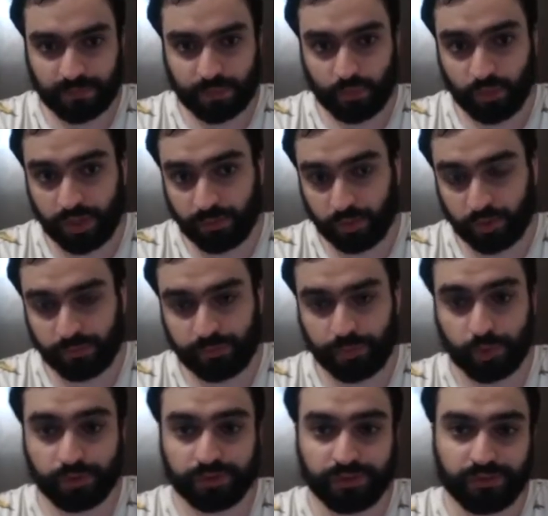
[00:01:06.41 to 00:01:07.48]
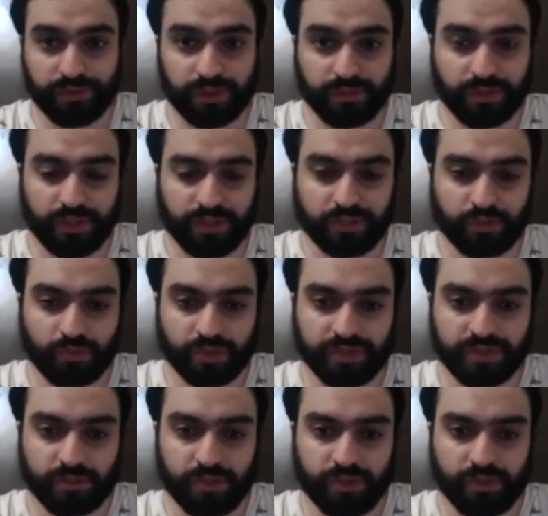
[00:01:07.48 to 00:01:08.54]
Way more important than the h1
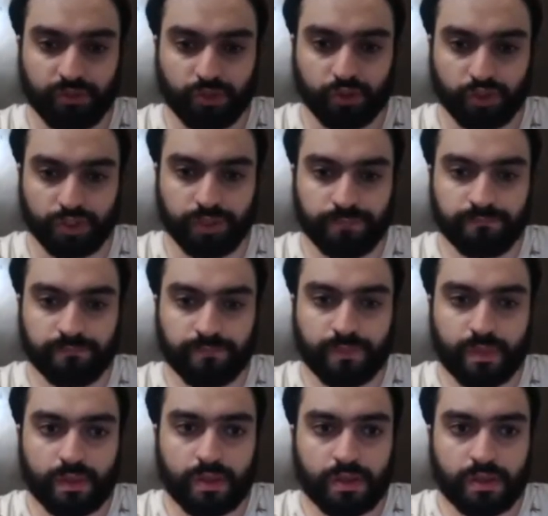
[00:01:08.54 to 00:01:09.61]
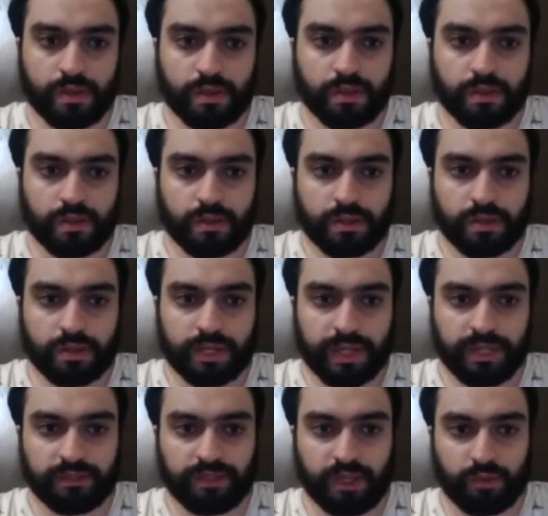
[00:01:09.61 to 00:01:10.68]
square usually.
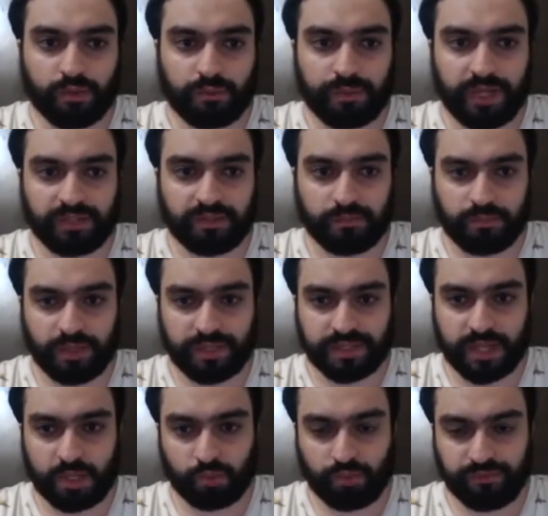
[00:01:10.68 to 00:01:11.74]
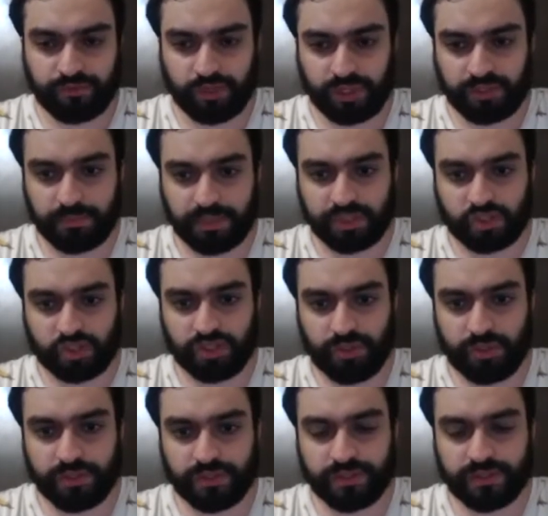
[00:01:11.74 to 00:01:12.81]
And how the pattern plays out, we've already mentioned
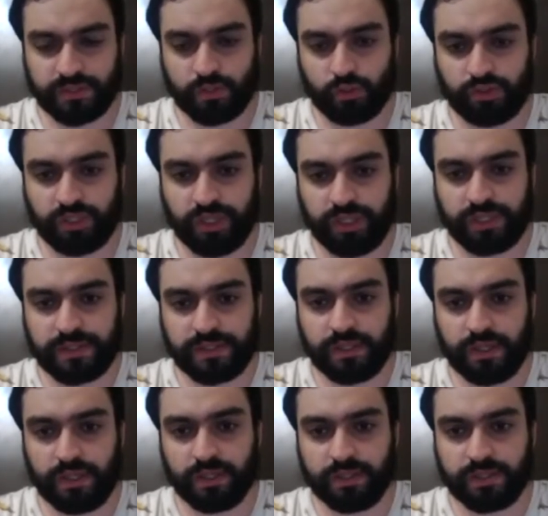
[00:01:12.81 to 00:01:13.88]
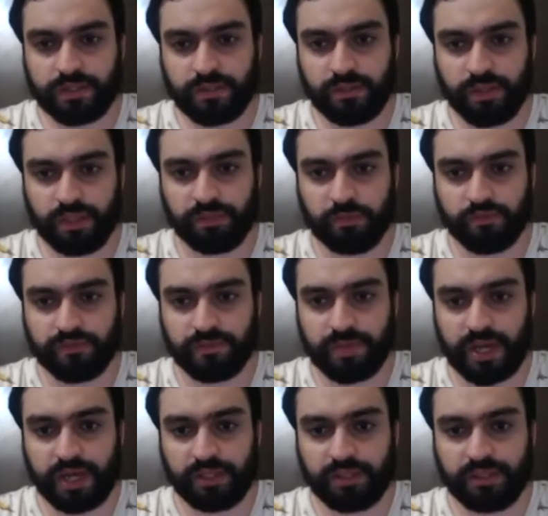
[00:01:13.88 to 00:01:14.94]
this. So takes, knight moves
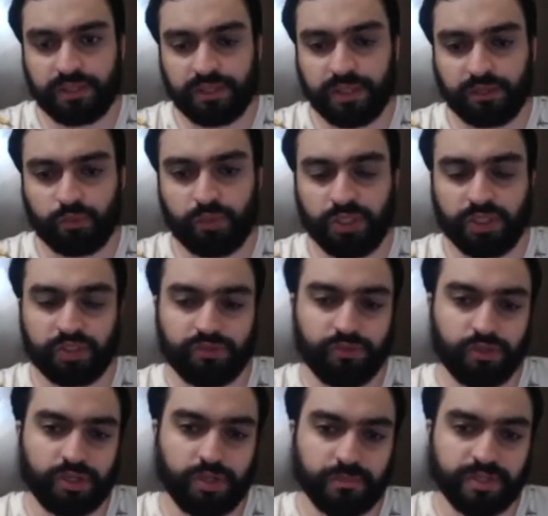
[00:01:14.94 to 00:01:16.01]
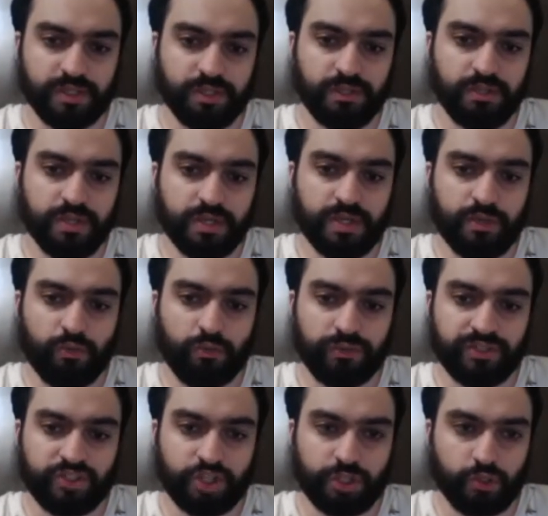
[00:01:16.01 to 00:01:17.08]
back, and queen h4 comes in with
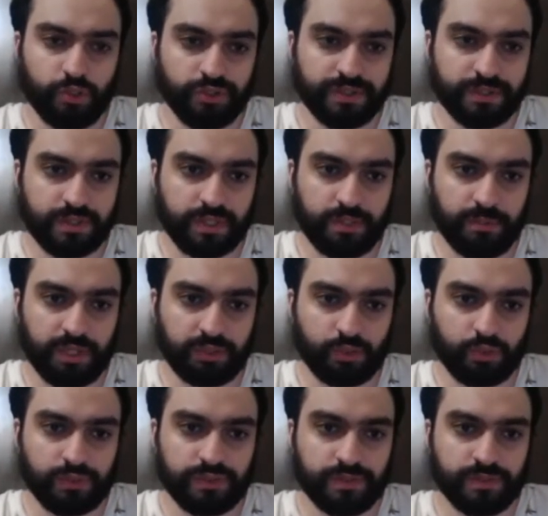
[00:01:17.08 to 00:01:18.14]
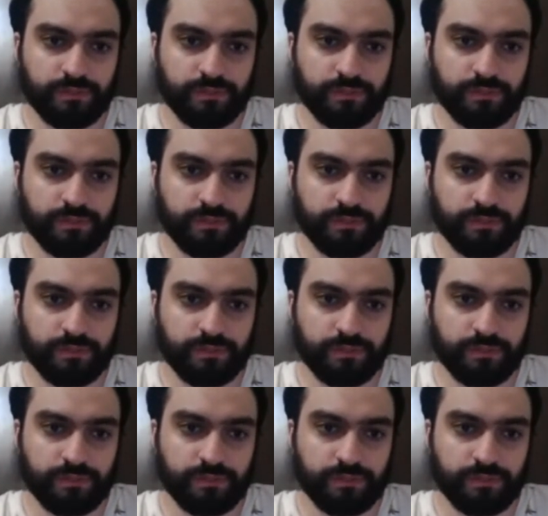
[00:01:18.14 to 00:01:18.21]
Chekos Ematos.